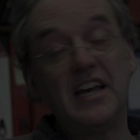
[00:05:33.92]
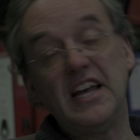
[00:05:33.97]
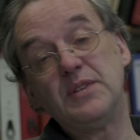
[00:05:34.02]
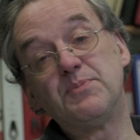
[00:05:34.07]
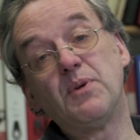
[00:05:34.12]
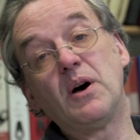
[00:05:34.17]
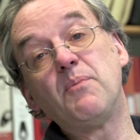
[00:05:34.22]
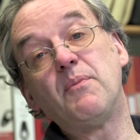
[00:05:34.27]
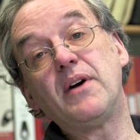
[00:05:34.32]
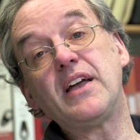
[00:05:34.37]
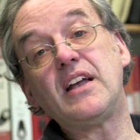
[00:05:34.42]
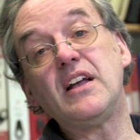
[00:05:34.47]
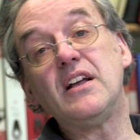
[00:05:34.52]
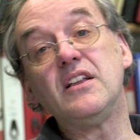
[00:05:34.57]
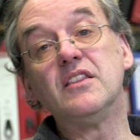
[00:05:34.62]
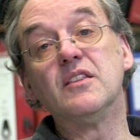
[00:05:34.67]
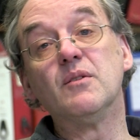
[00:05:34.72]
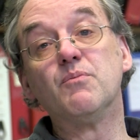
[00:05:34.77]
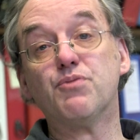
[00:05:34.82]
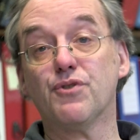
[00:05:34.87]
is by
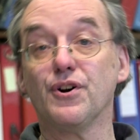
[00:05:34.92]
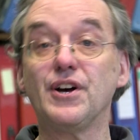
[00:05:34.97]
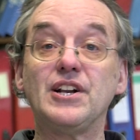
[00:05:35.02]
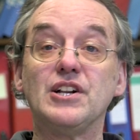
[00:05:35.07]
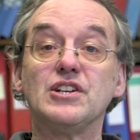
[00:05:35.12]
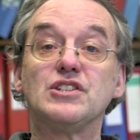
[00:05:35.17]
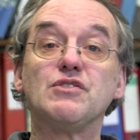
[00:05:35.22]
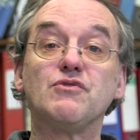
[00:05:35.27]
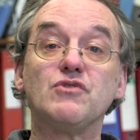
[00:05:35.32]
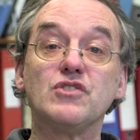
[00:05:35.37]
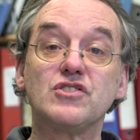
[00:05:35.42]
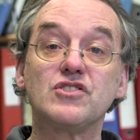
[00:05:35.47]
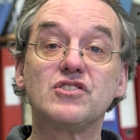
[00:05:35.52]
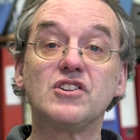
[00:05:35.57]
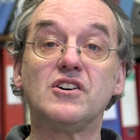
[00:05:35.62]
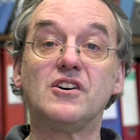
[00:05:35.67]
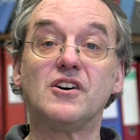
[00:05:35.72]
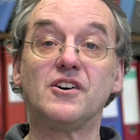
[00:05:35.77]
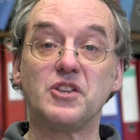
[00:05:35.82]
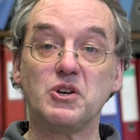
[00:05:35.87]
making the brightness of the
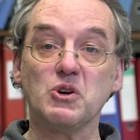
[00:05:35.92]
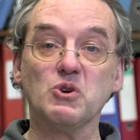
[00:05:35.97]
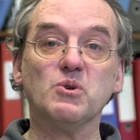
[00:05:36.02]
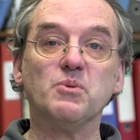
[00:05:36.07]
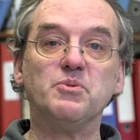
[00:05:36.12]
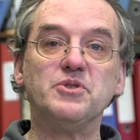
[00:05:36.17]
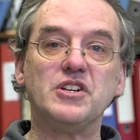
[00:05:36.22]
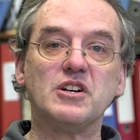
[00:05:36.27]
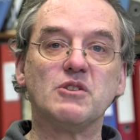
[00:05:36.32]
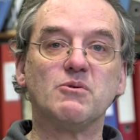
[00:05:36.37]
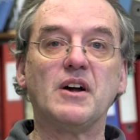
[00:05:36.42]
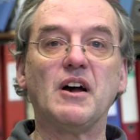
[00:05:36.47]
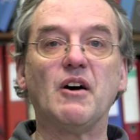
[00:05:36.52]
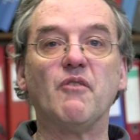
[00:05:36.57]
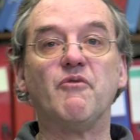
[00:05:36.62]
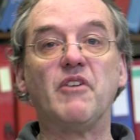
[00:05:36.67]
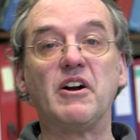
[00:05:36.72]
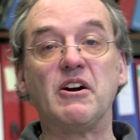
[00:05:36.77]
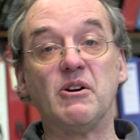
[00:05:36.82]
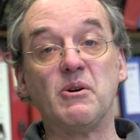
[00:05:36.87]
star that you're orbiting
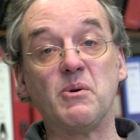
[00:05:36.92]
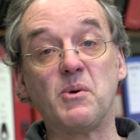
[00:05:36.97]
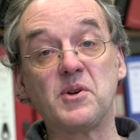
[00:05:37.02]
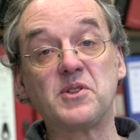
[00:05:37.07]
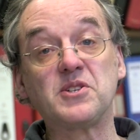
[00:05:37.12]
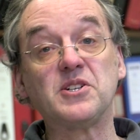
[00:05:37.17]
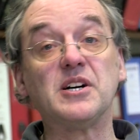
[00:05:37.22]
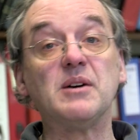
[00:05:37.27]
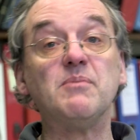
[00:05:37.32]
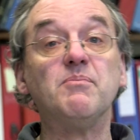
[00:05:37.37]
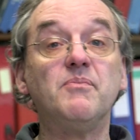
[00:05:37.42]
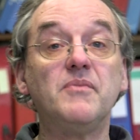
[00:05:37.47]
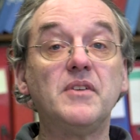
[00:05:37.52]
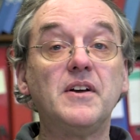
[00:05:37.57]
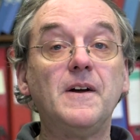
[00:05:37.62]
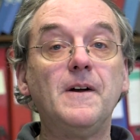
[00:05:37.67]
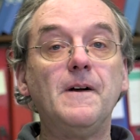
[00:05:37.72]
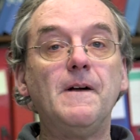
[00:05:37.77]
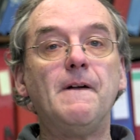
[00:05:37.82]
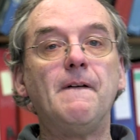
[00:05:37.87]
around vary with time.
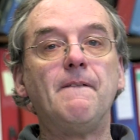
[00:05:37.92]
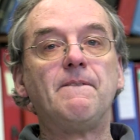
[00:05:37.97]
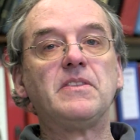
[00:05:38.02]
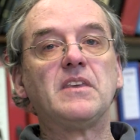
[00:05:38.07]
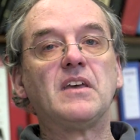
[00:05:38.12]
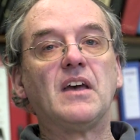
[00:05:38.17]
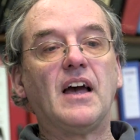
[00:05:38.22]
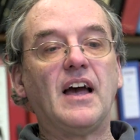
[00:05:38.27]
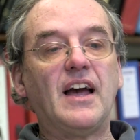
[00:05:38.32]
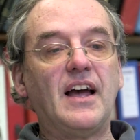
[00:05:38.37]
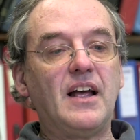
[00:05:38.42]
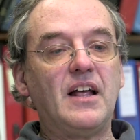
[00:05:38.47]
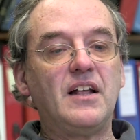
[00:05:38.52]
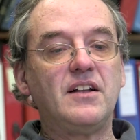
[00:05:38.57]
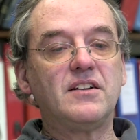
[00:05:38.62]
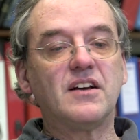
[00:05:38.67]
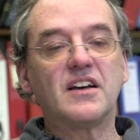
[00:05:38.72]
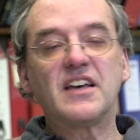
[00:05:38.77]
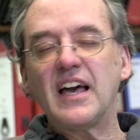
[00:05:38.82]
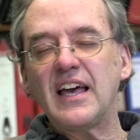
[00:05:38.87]

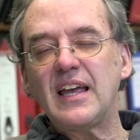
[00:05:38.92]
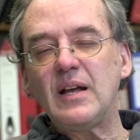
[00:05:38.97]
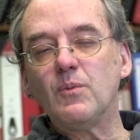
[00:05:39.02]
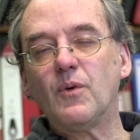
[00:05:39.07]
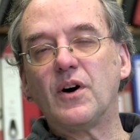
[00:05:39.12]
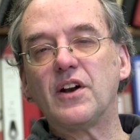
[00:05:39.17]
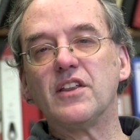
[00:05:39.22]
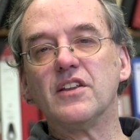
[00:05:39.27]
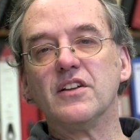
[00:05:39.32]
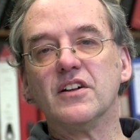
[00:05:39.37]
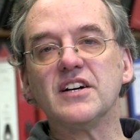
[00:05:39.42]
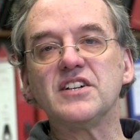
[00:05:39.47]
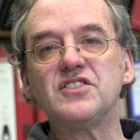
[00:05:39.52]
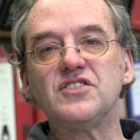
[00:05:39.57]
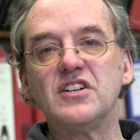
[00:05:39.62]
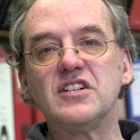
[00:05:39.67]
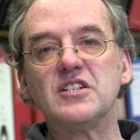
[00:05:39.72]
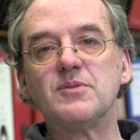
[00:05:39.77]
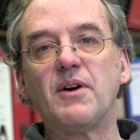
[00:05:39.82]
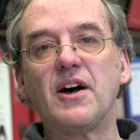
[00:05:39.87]
And again, one of the
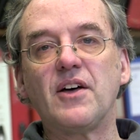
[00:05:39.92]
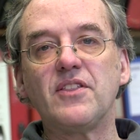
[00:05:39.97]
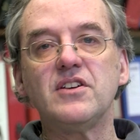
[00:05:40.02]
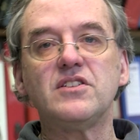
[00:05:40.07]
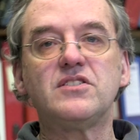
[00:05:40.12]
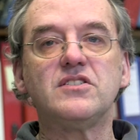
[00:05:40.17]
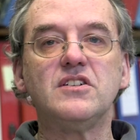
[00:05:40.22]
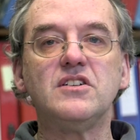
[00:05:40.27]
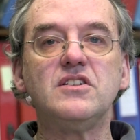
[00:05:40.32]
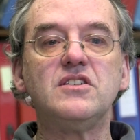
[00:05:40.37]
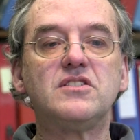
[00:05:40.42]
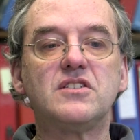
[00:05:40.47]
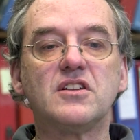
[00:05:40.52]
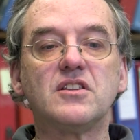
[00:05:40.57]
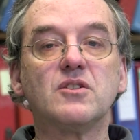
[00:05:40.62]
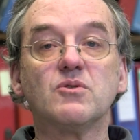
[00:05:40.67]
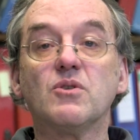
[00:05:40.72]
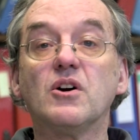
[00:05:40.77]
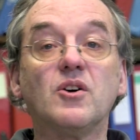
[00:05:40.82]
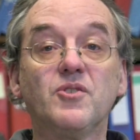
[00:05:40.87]
nice things about this is
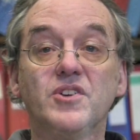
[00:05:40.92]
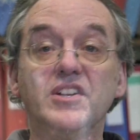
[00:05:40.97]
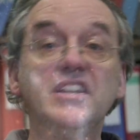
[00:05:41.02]
that there are